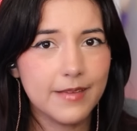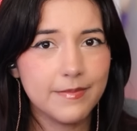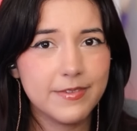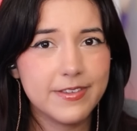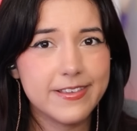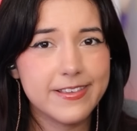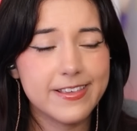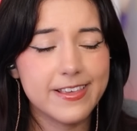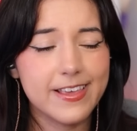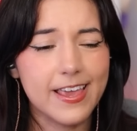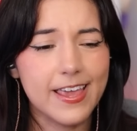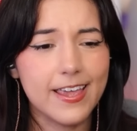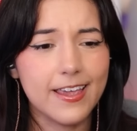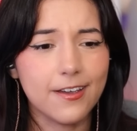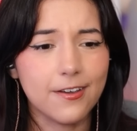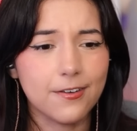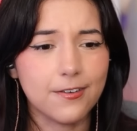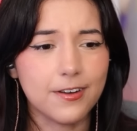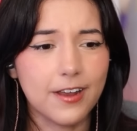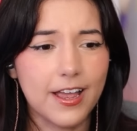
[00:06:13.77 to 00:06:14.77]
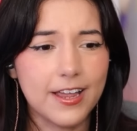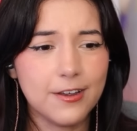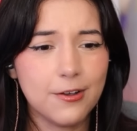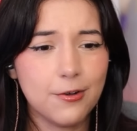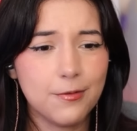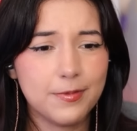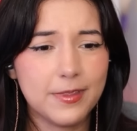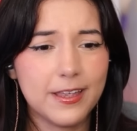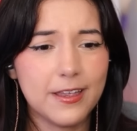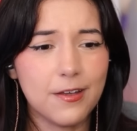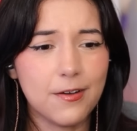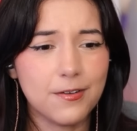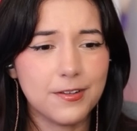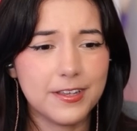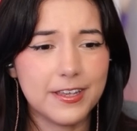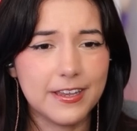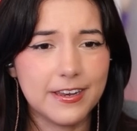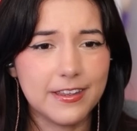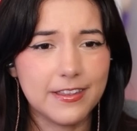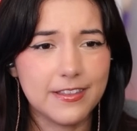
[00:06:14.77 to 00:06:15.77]
scared. I hope they all
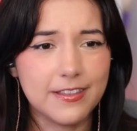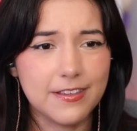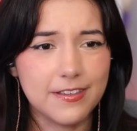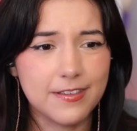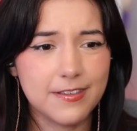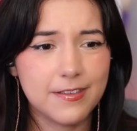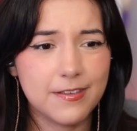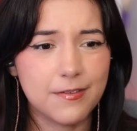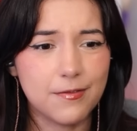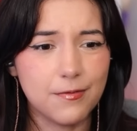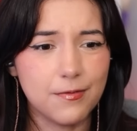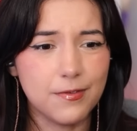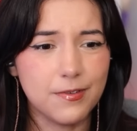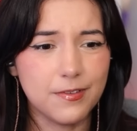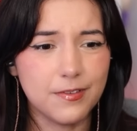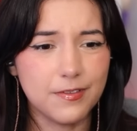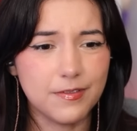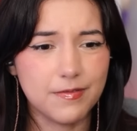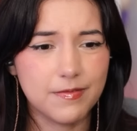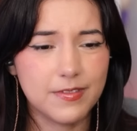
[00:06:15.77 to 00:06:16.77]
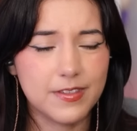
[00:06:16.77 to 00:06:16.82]
get into school